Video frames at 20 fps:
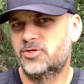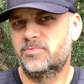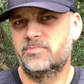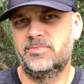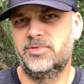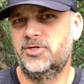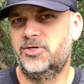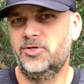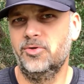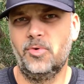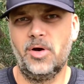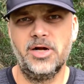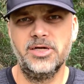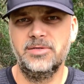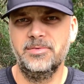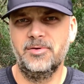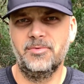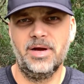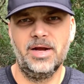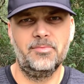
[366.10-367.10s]
You're still watching
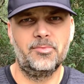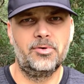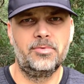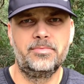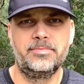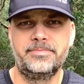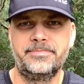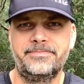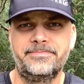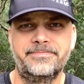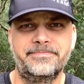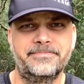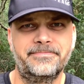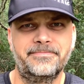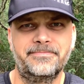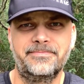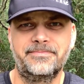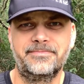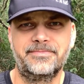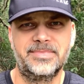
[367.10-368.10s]
me ramble.
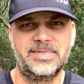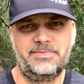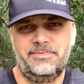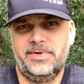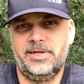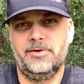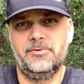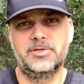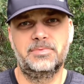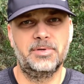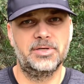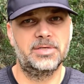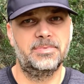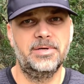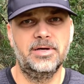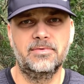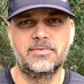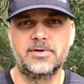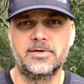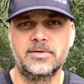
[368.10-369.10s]
This video was supposed to be
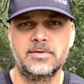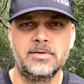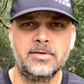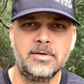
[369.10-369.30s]
over.